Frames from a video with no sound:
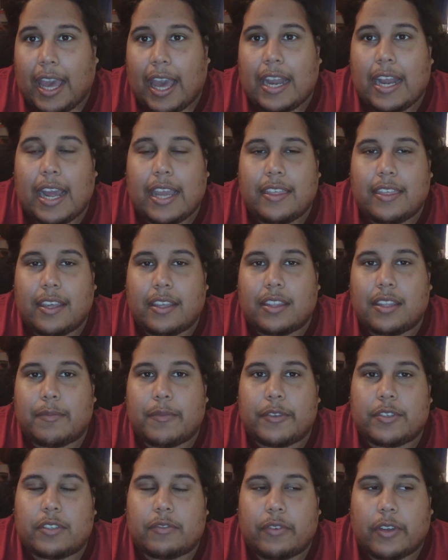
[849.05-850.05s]
And I think the
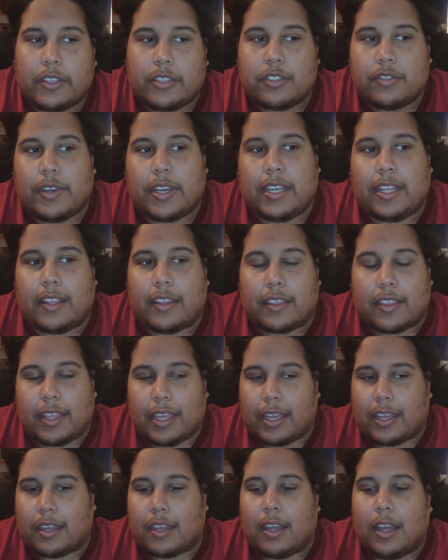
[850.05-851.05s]
most frustrating
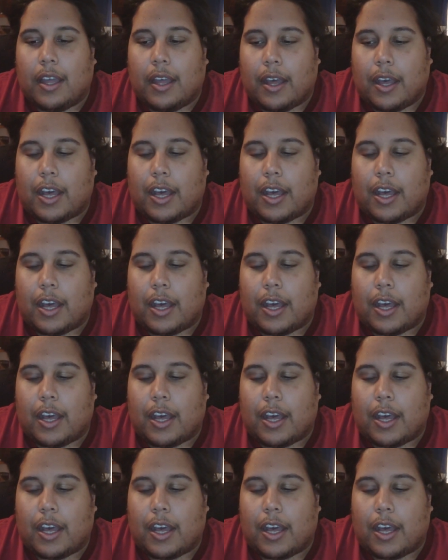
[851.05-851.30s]
thing